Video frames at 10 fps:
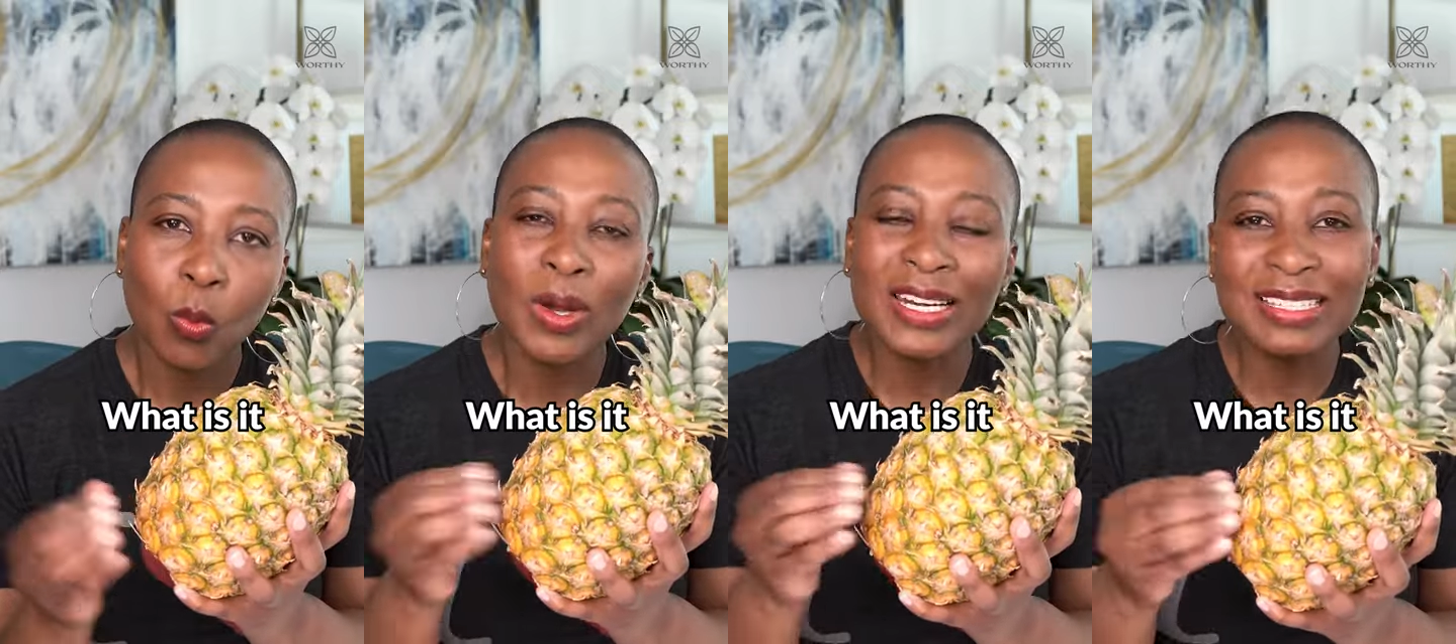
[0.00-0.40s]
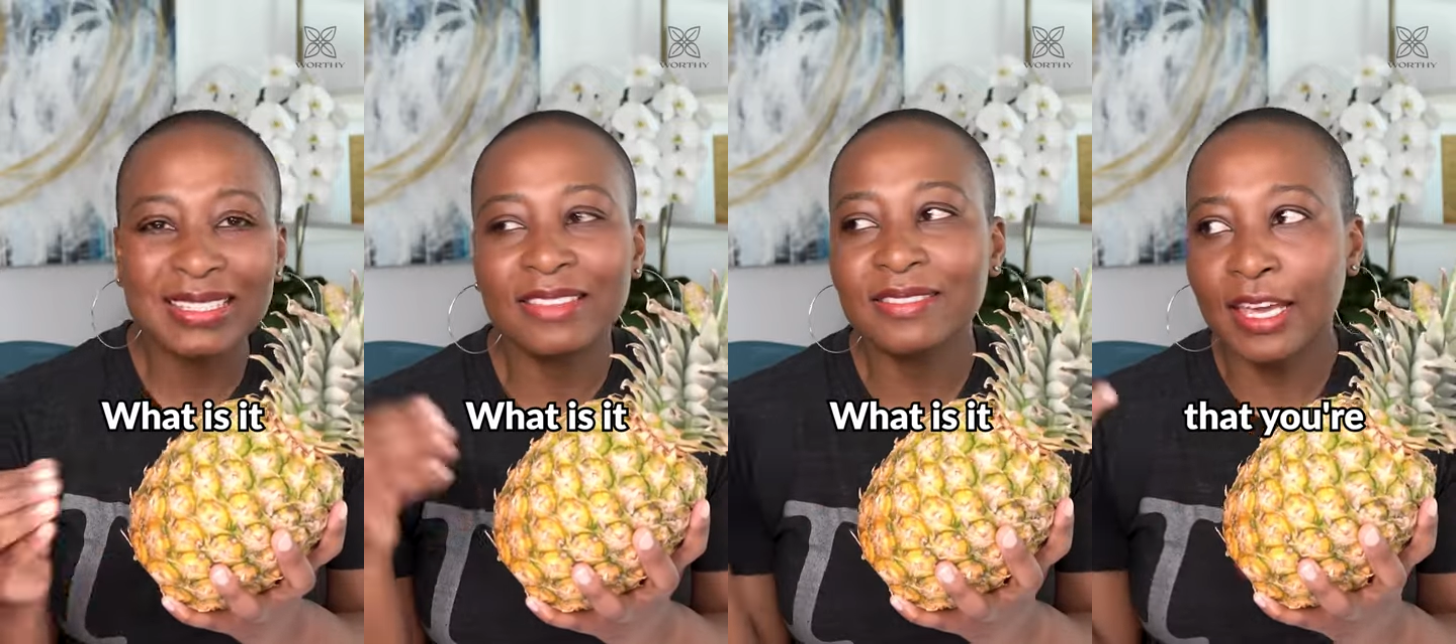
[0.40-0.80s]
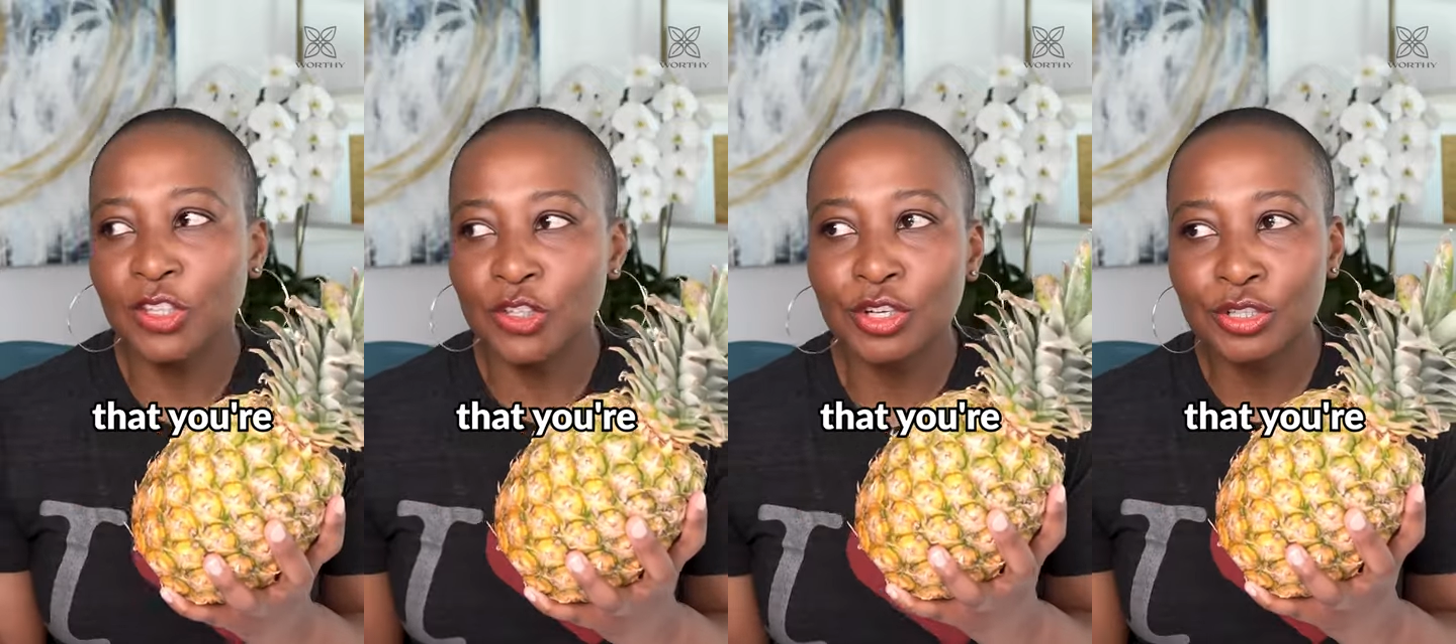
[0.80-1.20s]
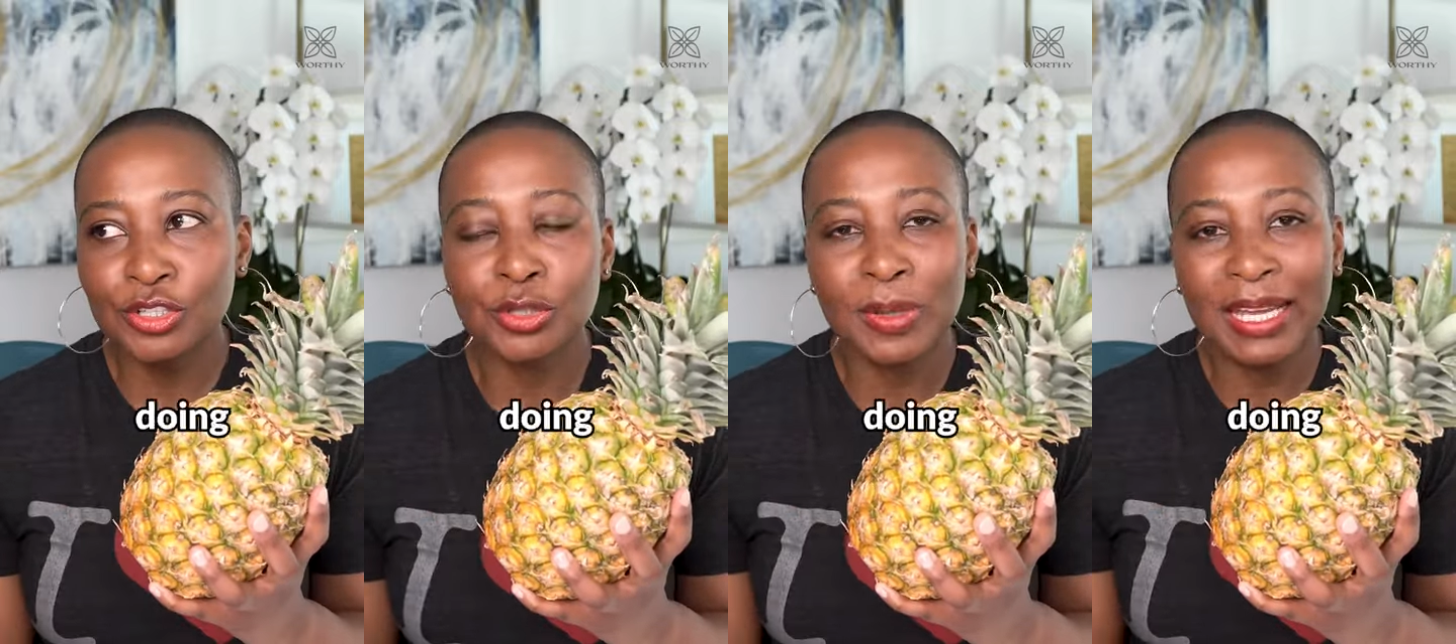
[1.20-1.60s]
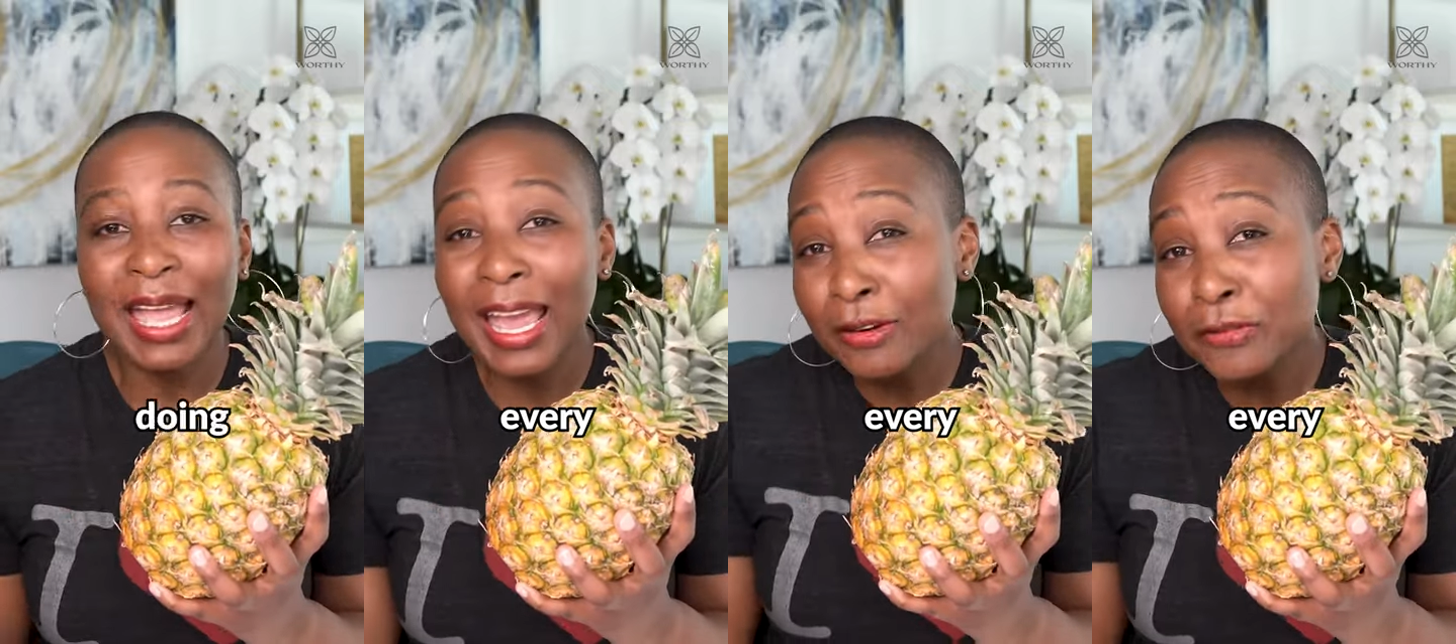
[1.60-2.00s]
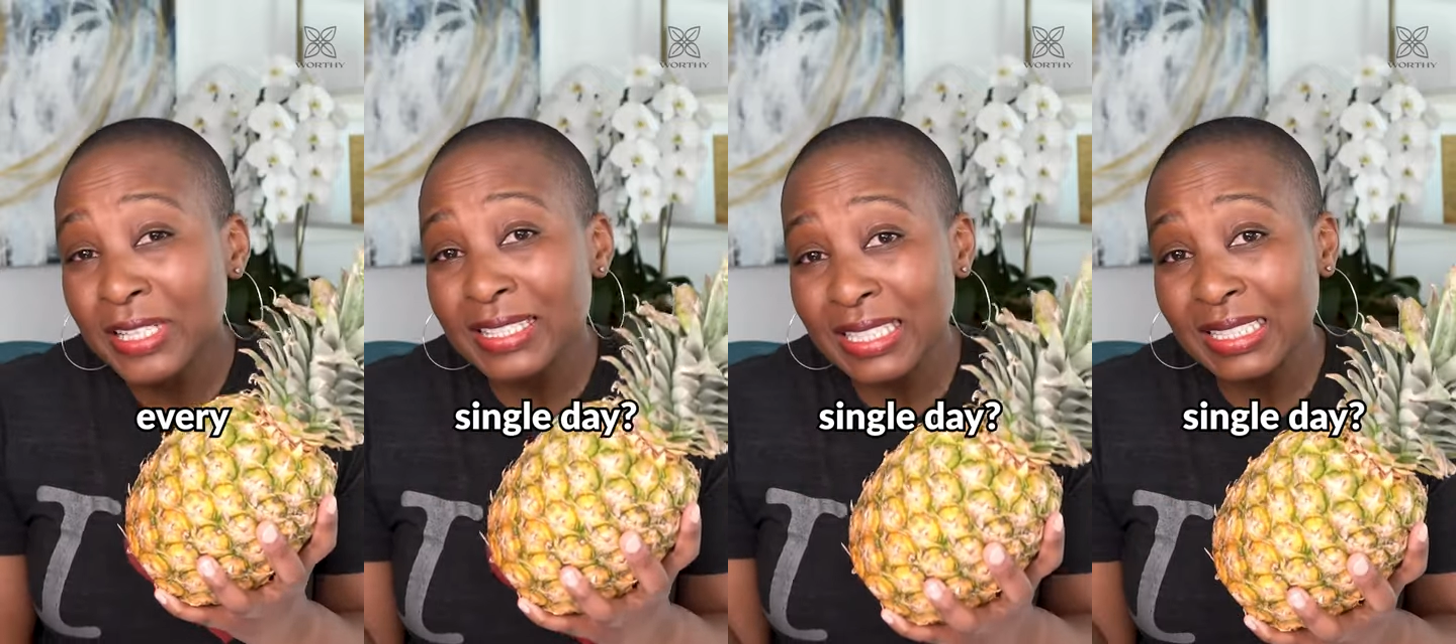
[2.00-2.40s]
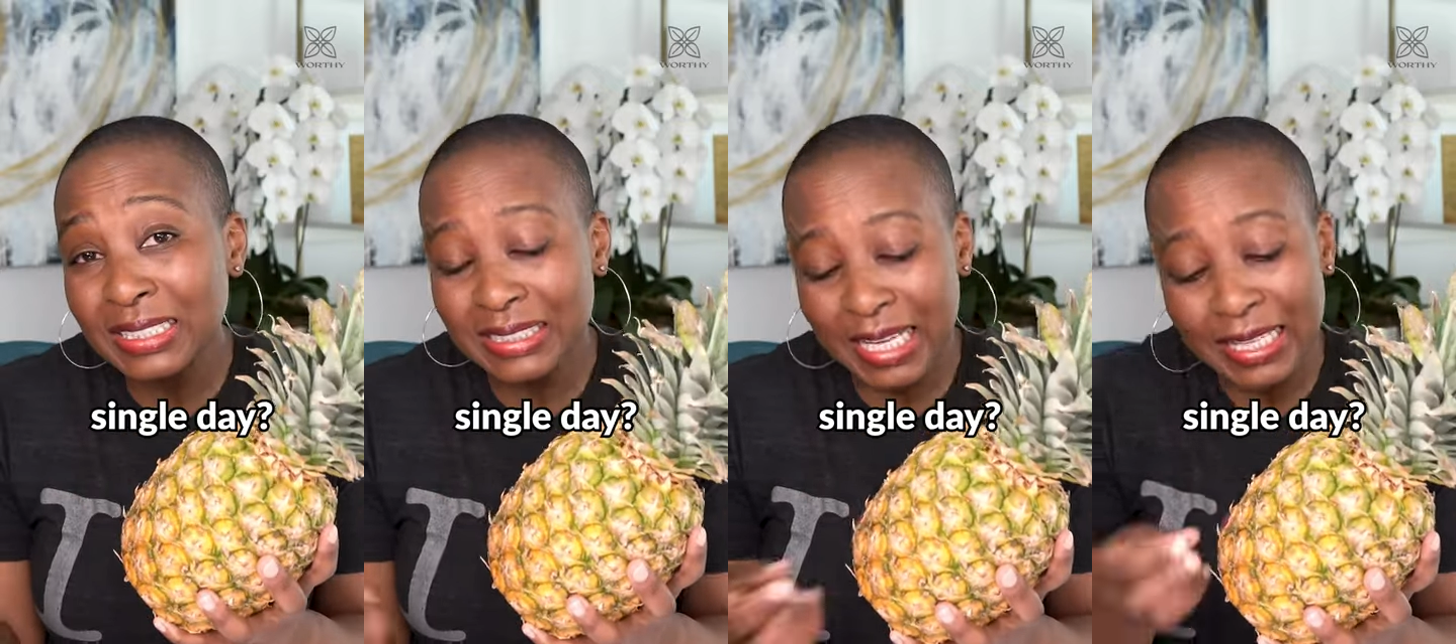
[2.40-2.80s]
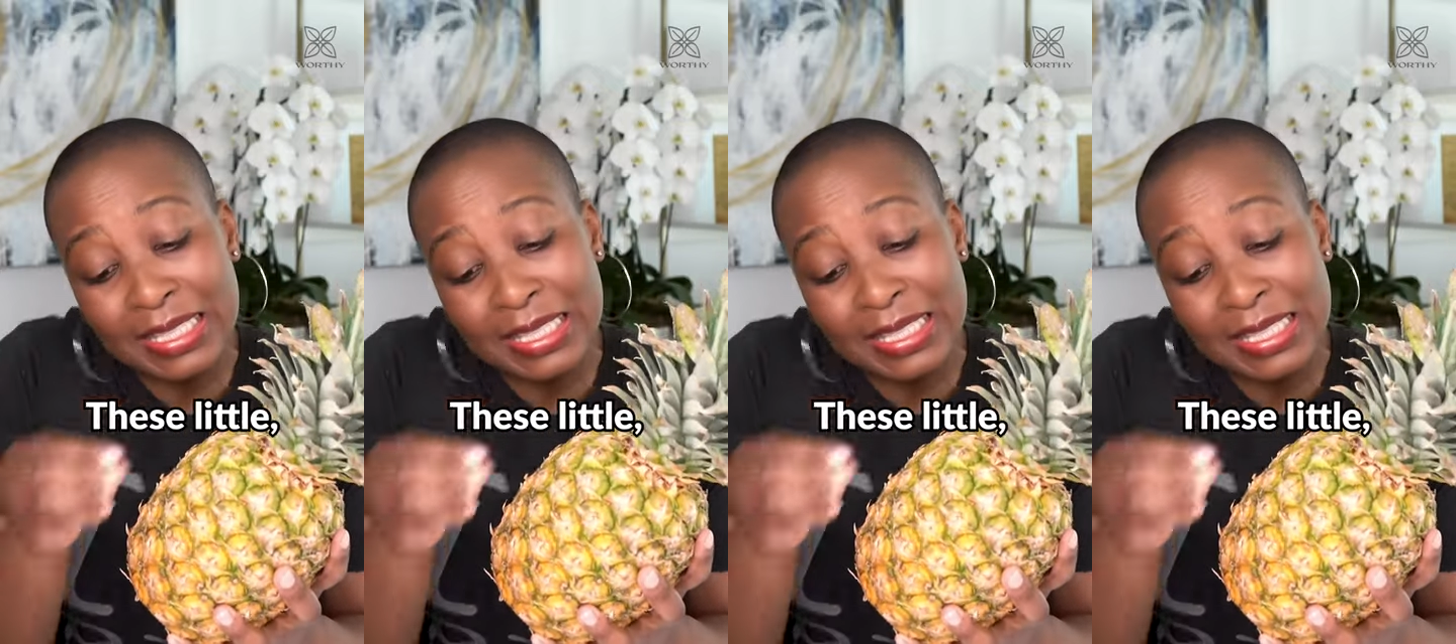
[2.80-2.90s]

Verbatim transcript: What is it that you're doing every single day?